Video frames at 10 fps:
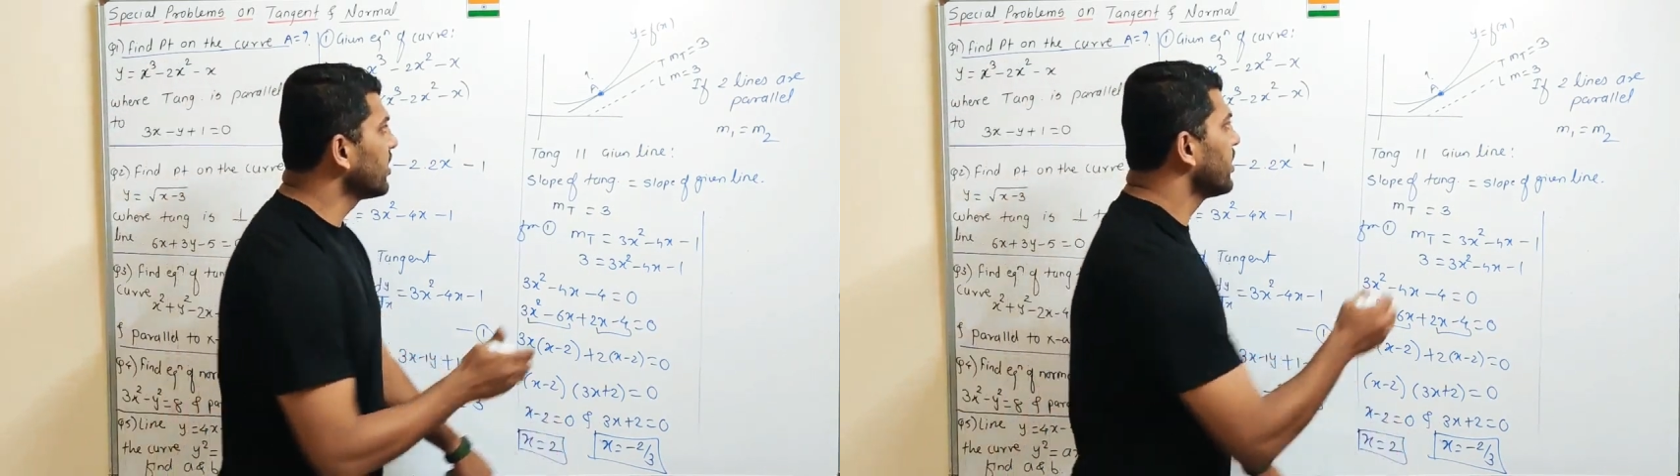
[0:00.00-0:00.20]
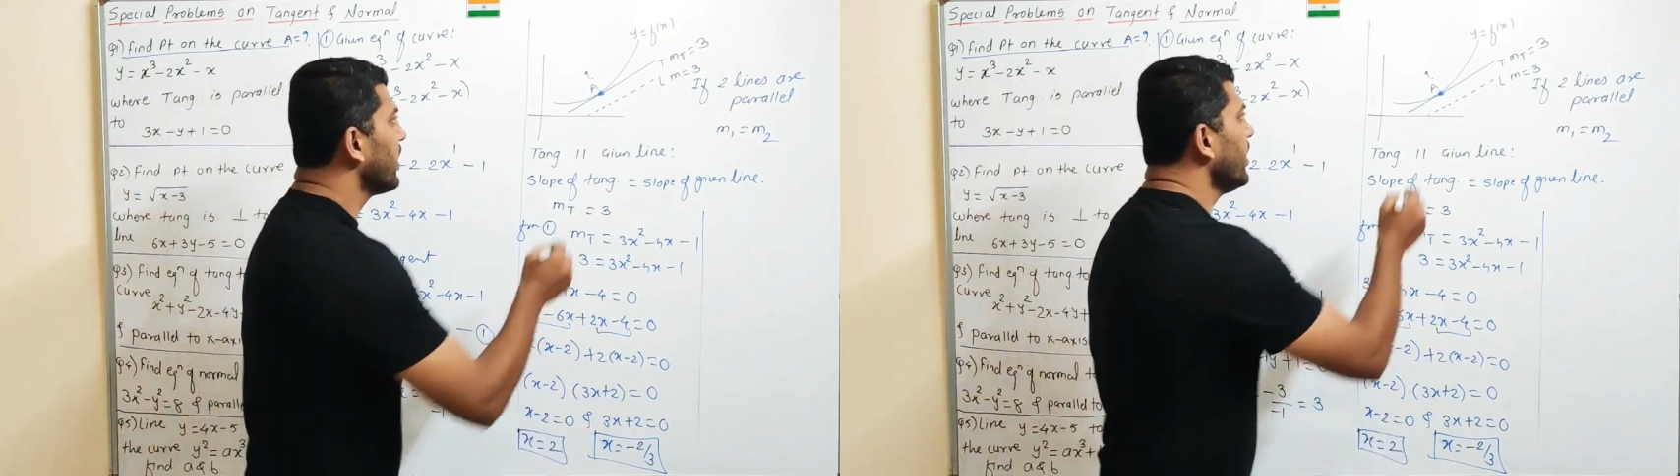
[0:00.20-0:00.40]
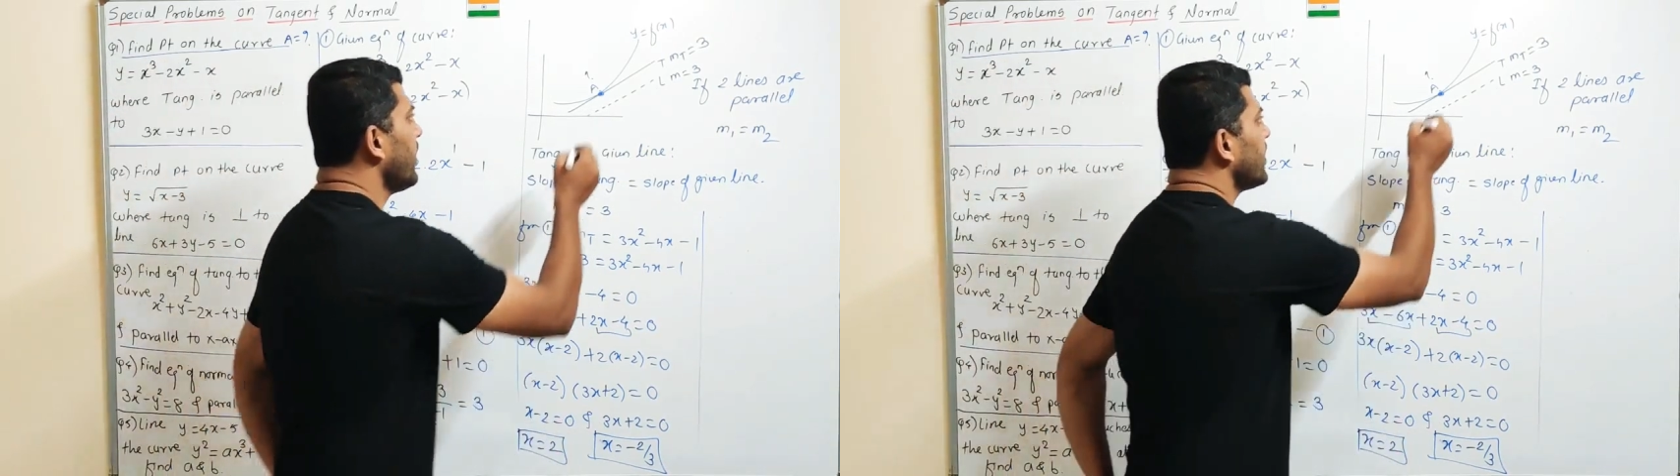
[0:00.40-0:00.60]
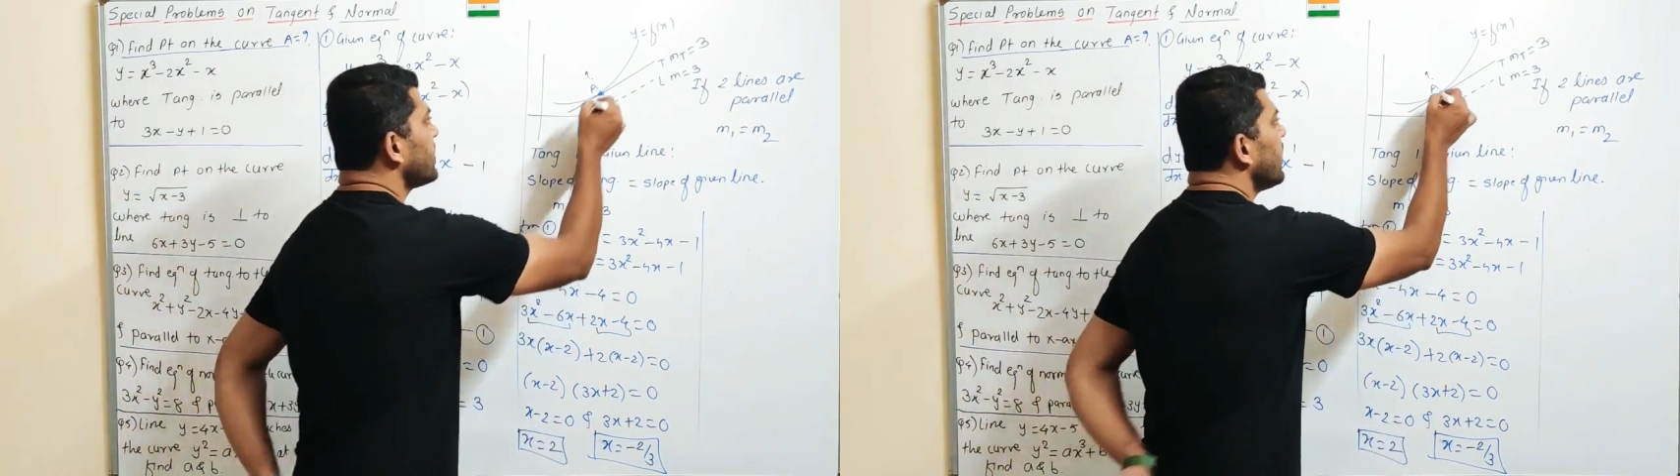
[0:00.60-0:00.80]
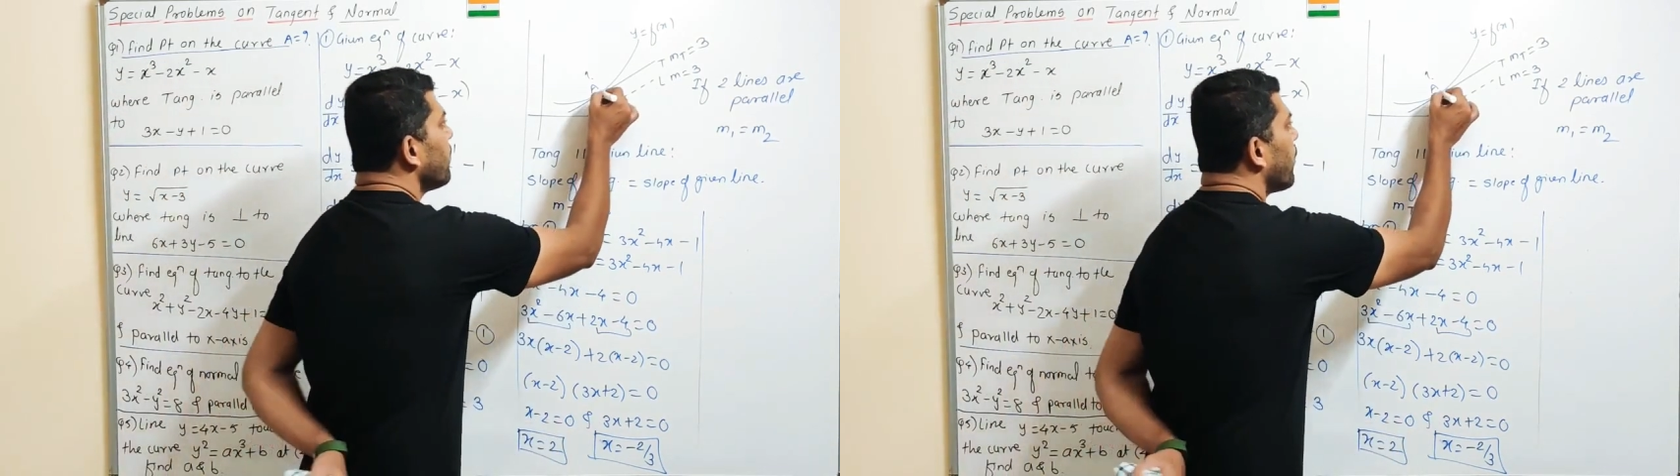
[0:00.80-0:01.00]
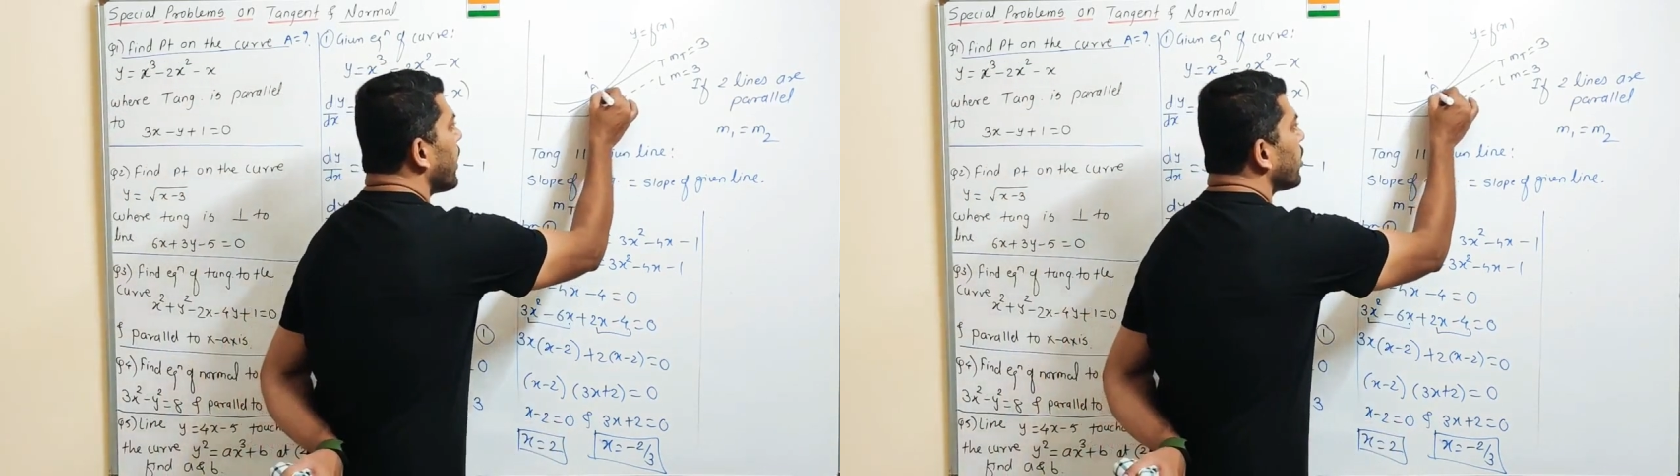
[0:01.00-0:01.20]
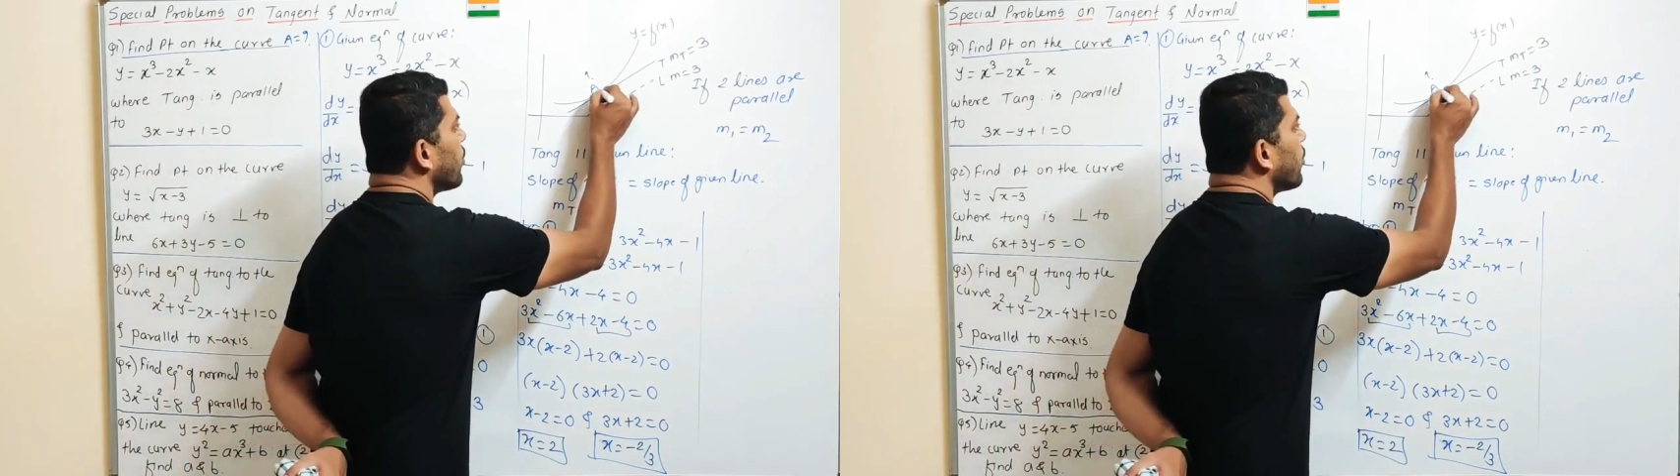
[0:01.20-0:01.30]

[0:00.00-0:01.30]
the interesting part